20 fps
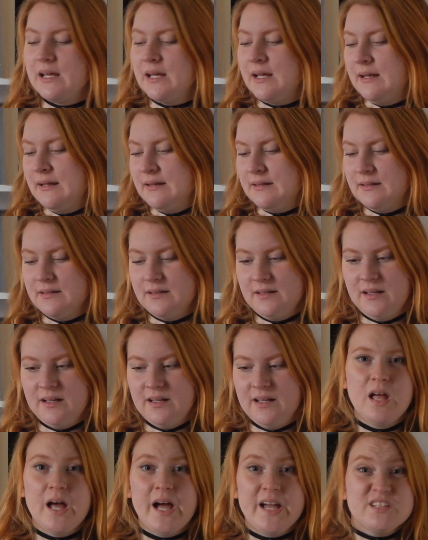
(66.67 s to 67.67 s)
and
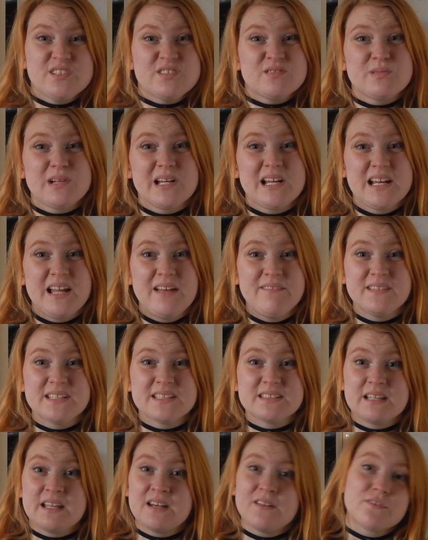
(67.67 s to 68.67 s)
I just really loved
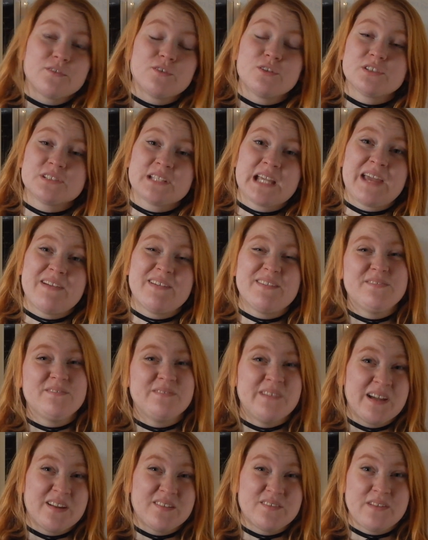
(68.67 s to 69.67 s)
it, and of course I gave it
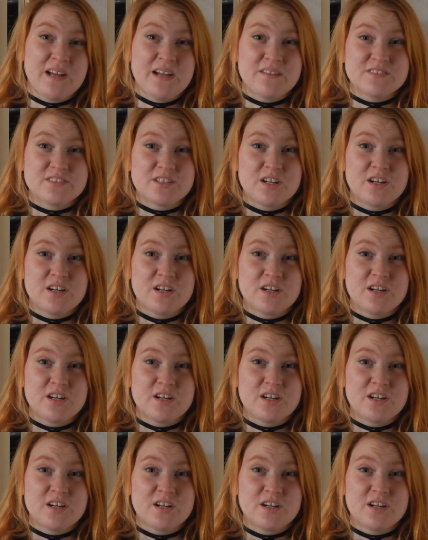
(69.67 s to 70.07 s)
5 out of 5